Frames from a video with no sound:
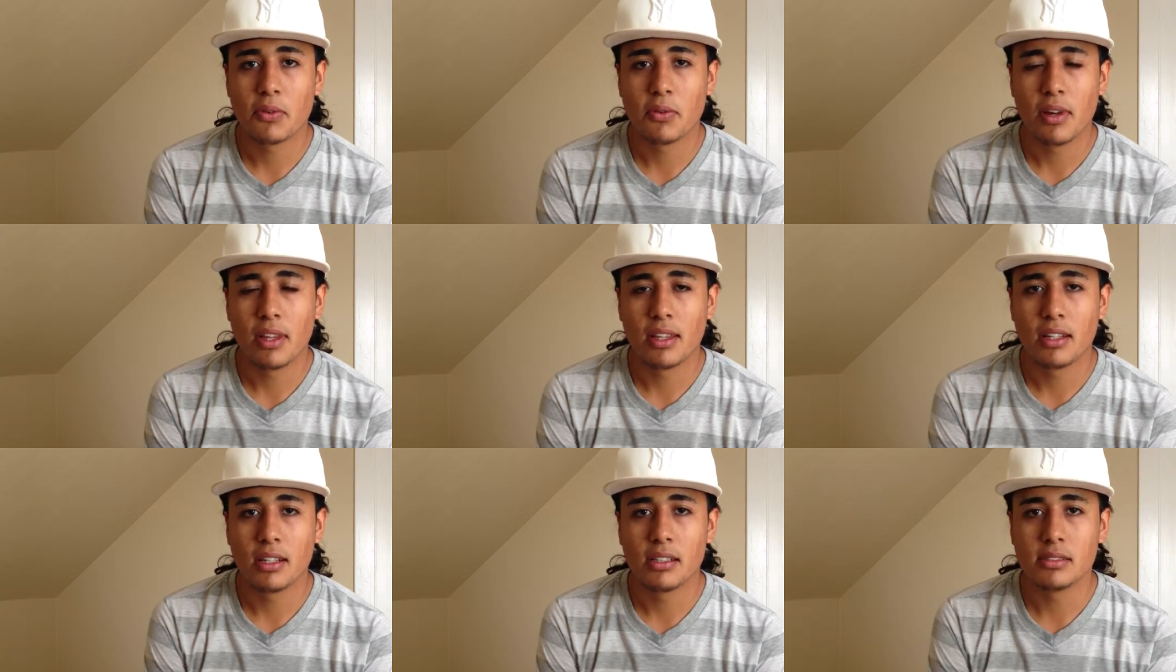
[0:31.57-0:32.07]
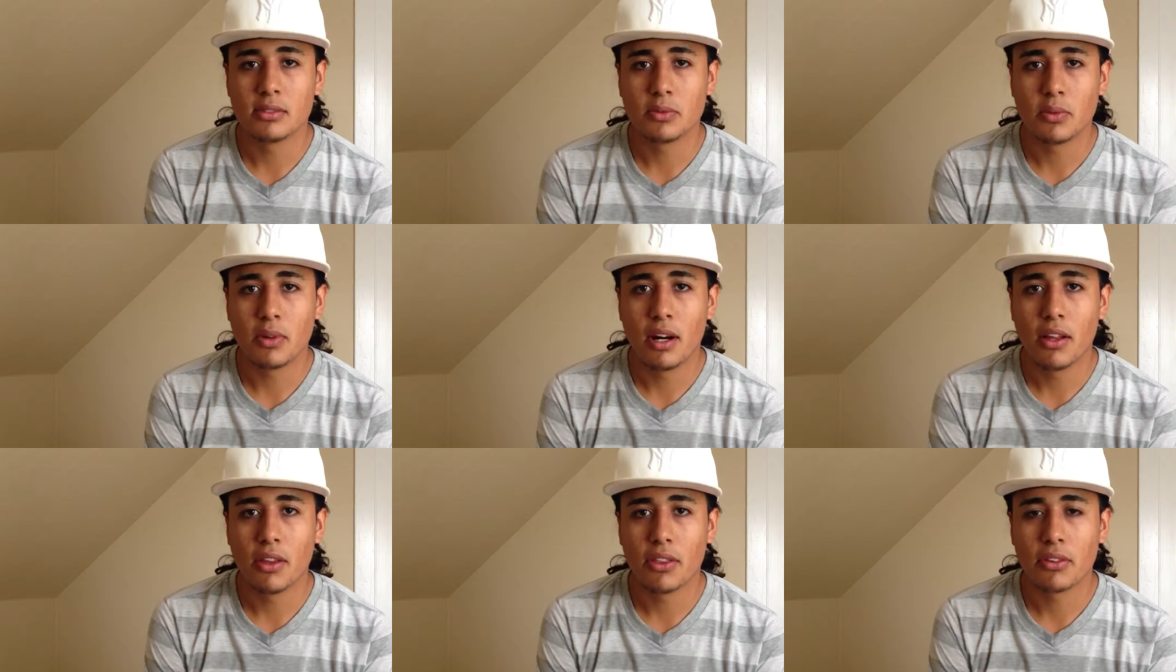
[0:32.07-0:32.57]
whether it's
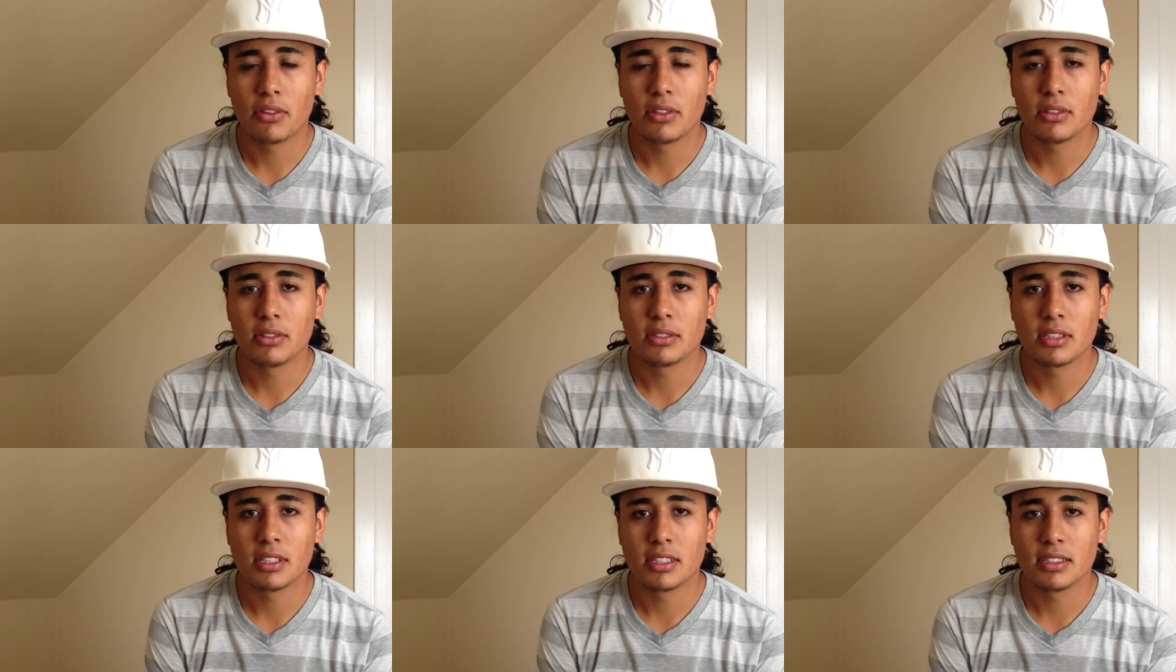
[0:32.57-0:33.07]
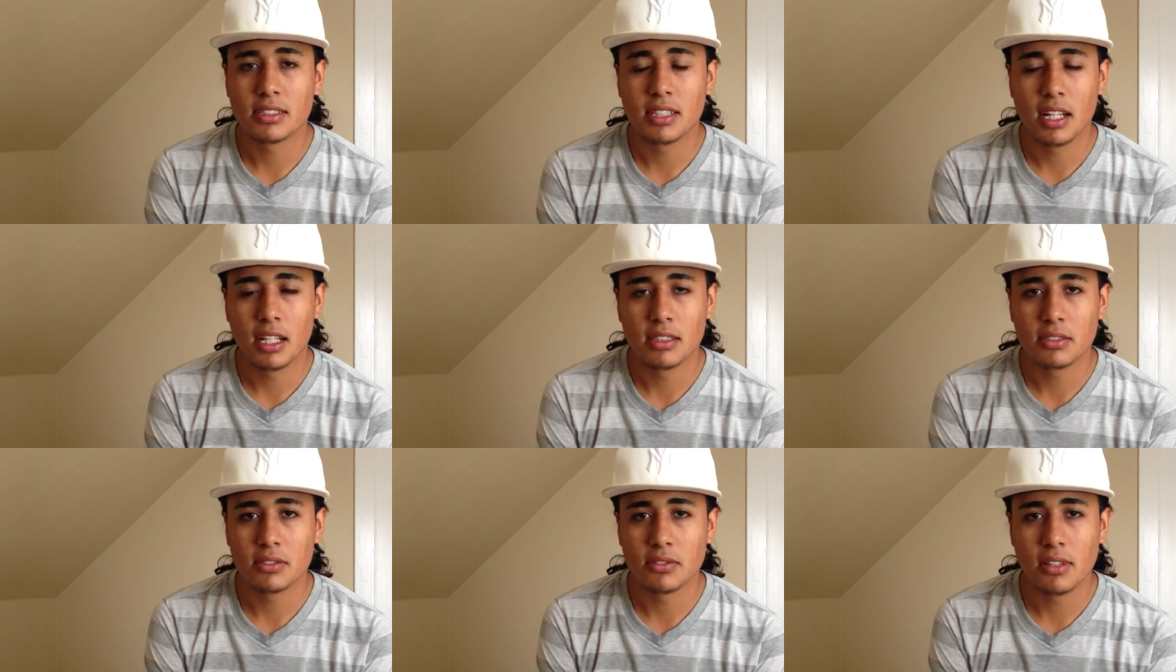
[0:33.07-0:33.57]
wealth or
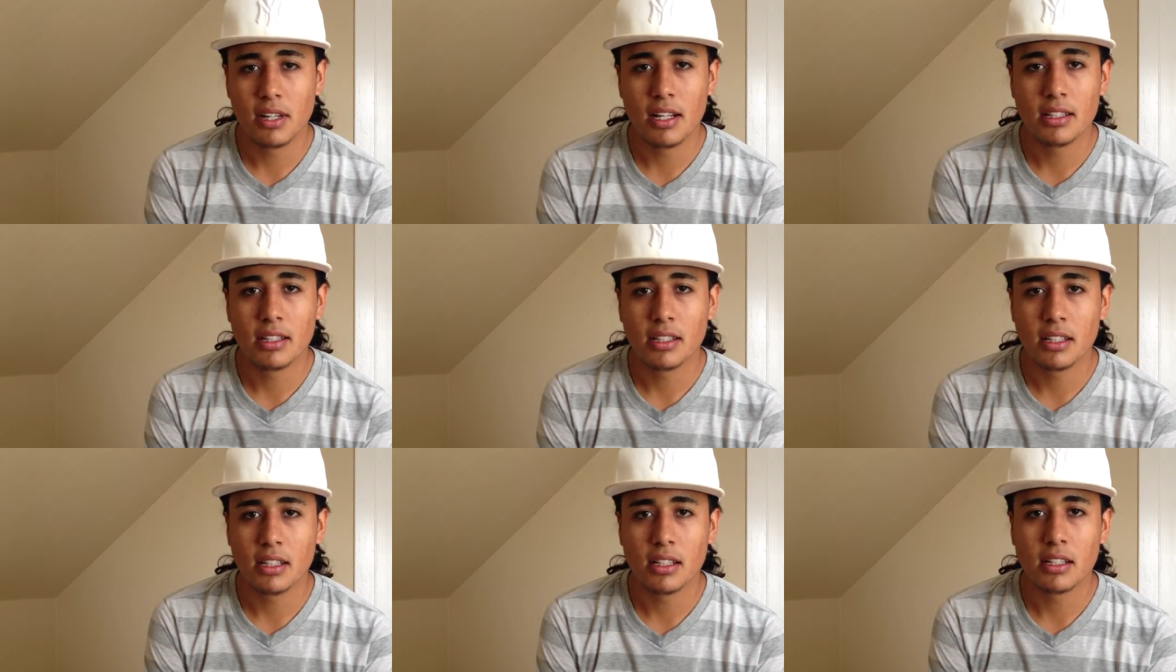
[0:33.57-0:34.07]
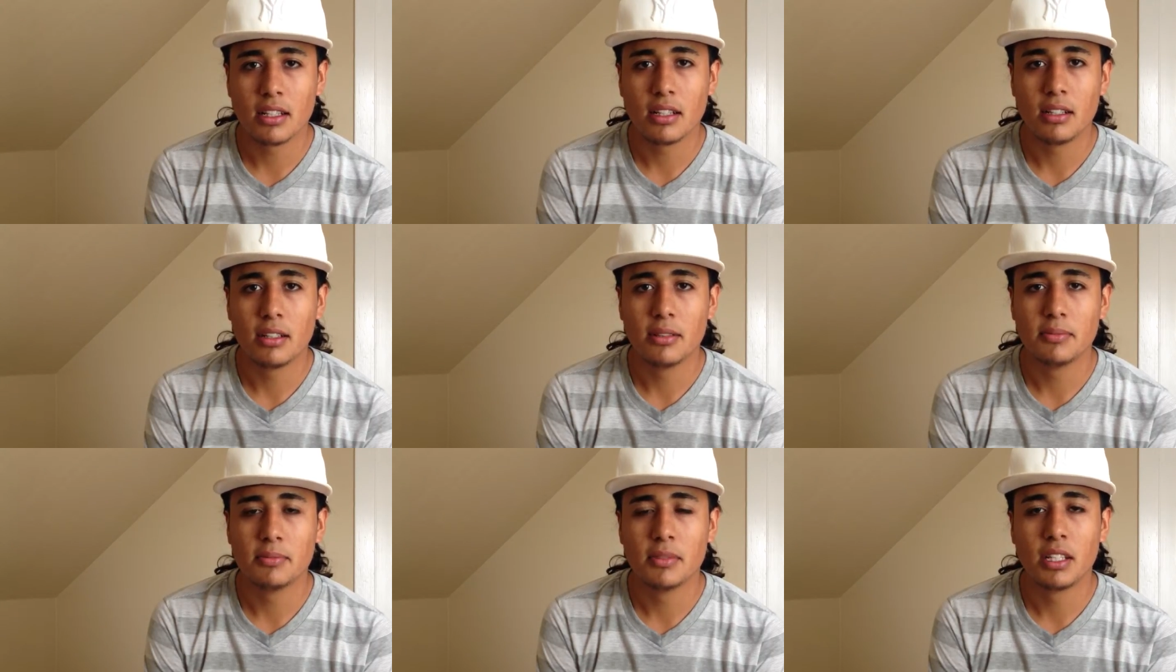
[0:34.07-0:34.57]
success or anything,
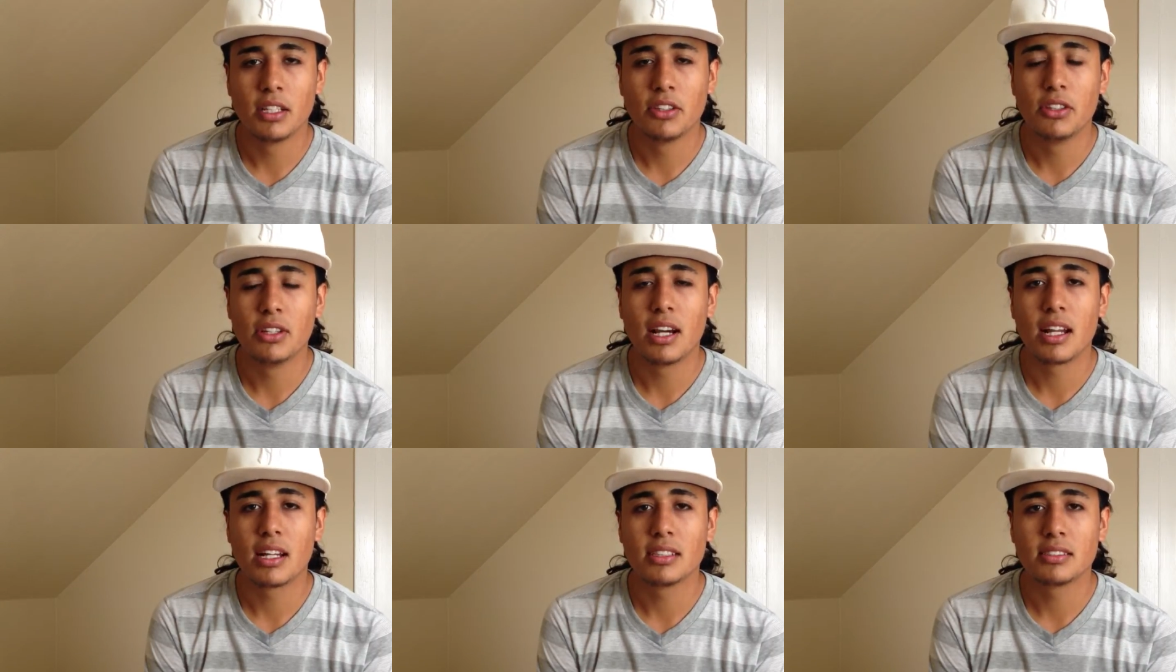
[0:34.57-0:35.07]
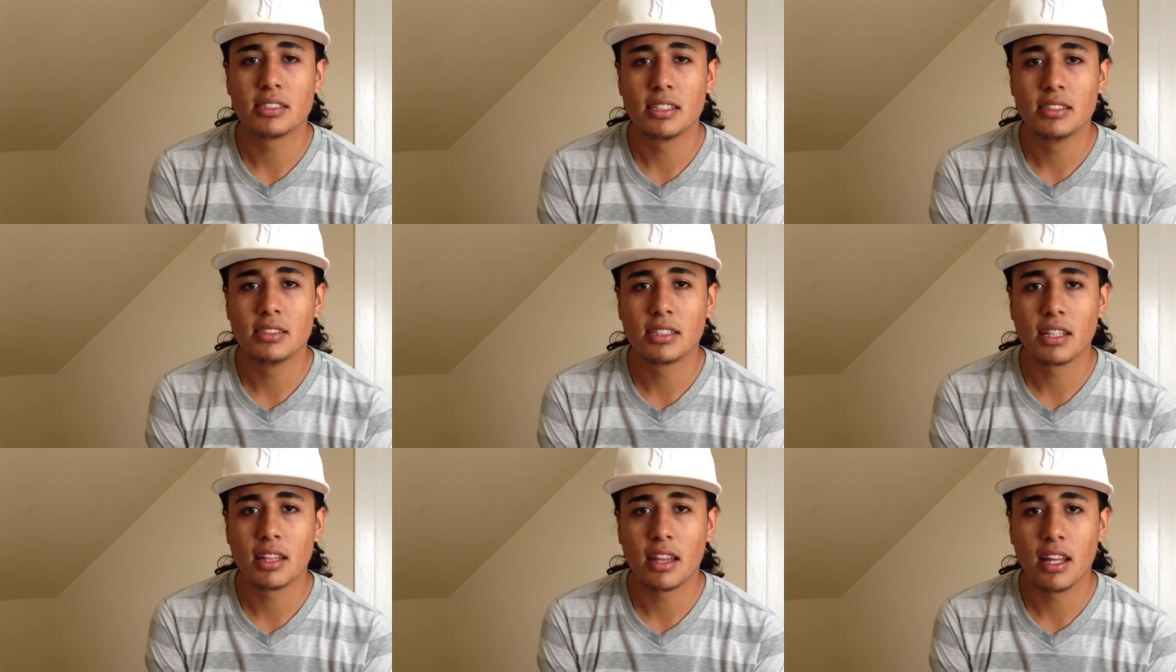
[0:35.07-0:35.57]
um, you got to
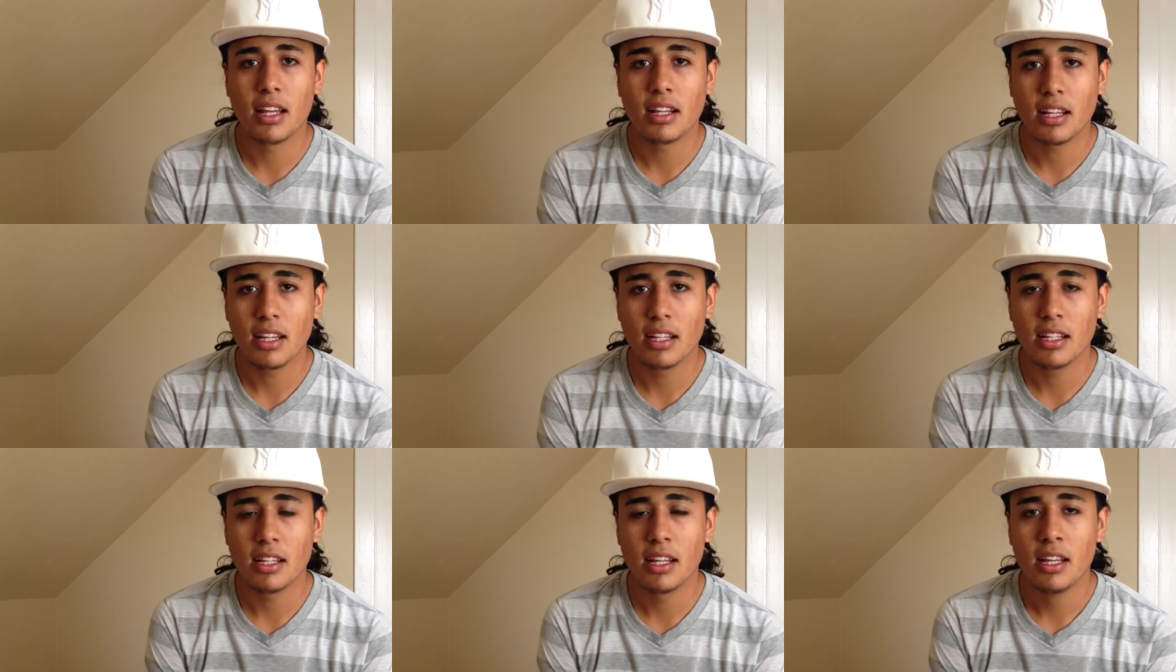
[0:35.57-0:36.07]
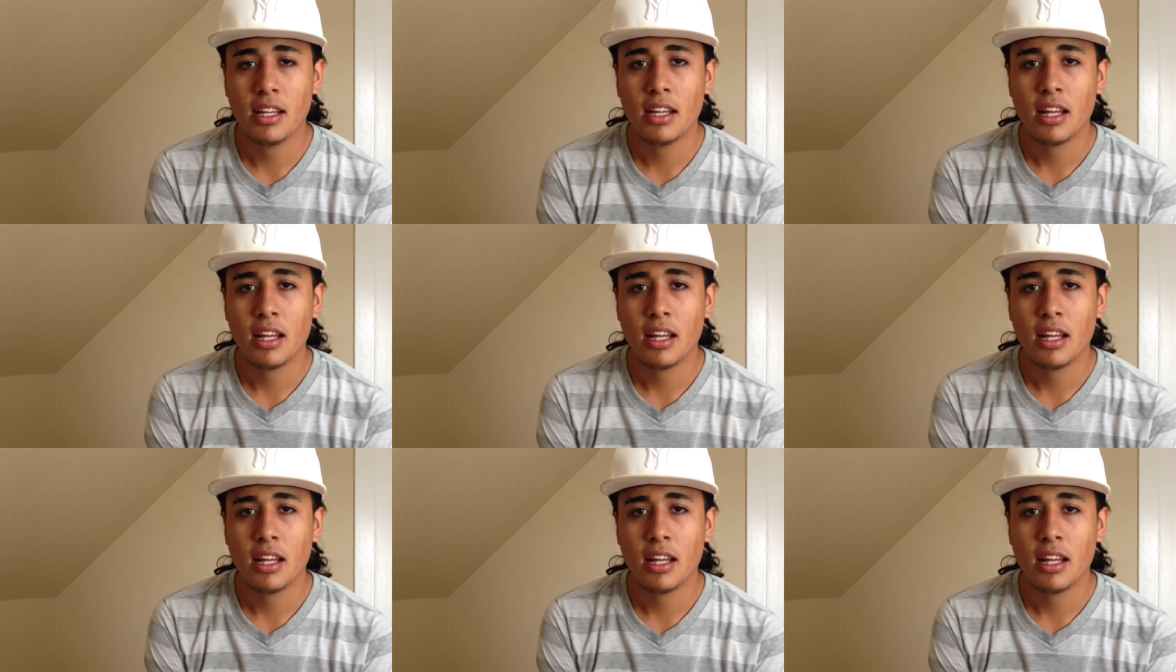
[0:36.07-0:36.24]
change your thinking